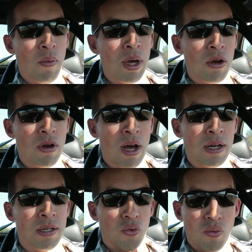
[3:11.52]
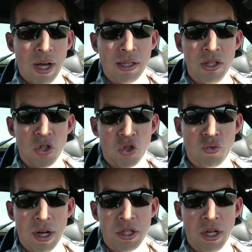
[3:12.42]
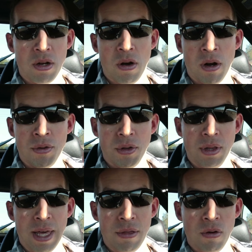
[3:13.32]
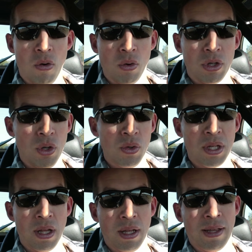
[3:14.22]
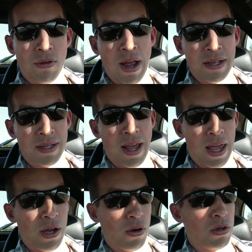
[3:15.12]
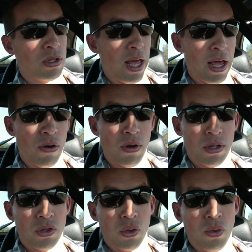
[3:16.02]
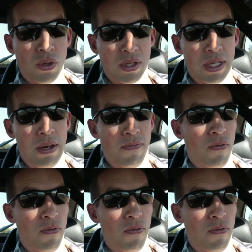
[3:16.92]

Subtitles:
that way you're not directly stretching on the leather or using the leather as an anchor to anchor it to the seat